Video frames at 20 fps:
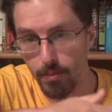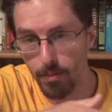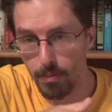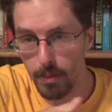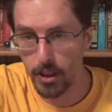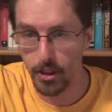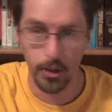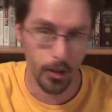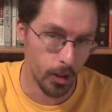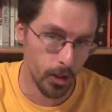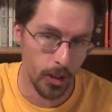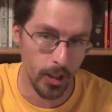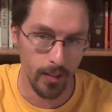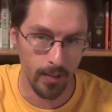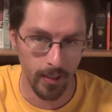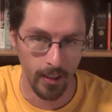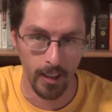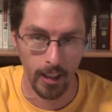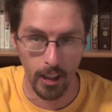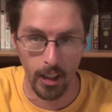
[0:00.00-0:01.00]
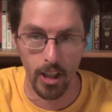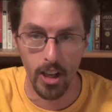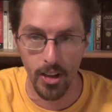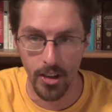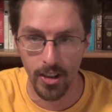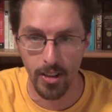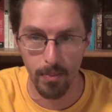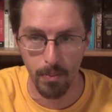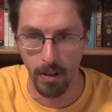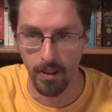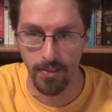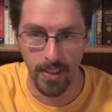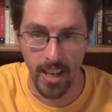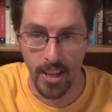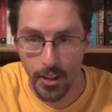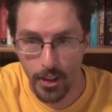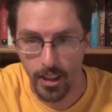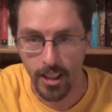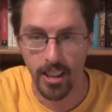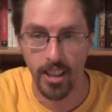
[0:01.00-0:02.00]
been searching for another
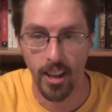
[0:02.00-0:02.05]
profession,